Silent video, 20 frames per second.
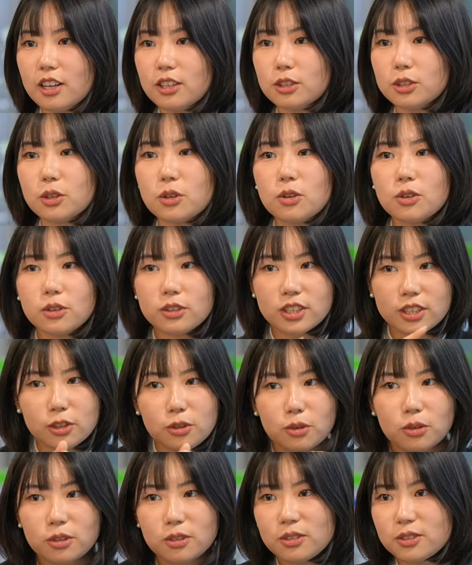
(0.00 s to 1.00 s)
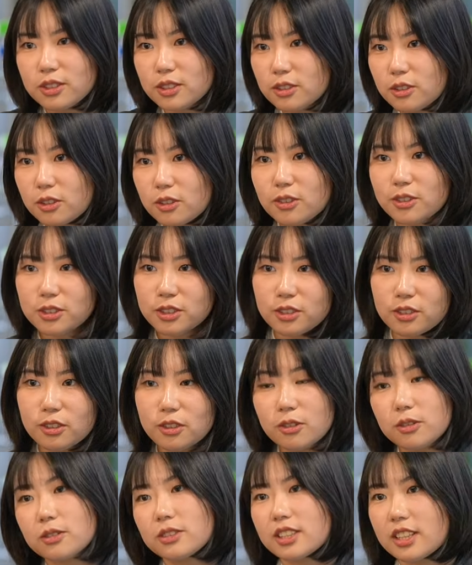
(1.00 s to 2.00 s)
So scroll, scroll,
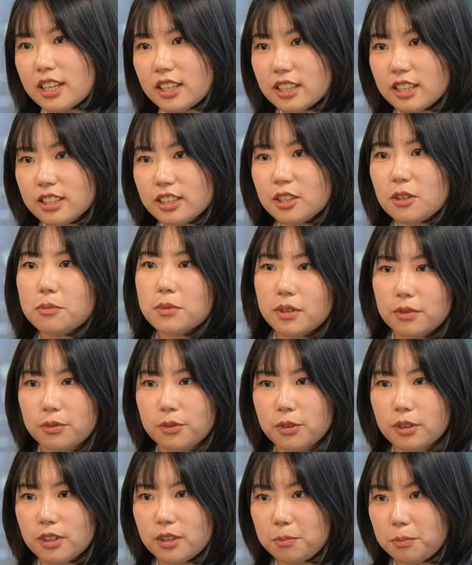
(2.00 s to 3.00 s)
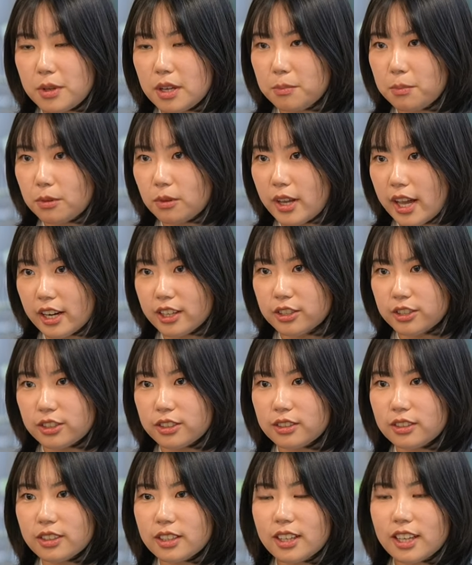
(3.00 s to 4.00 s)
scroll. That is the before people action.